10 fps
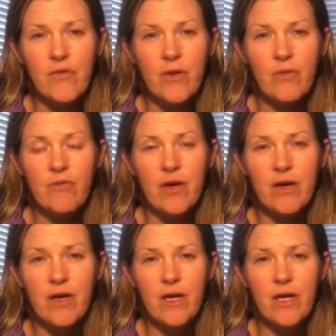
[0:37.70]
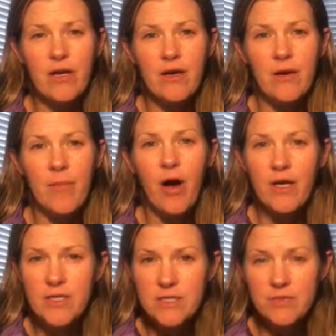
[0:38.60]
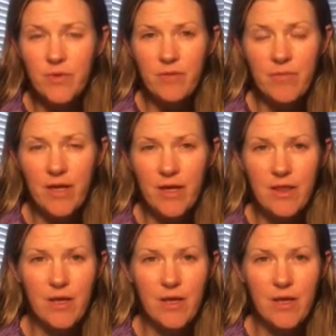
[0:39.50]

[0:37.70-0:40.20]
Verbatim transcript: They were very um, honest with me.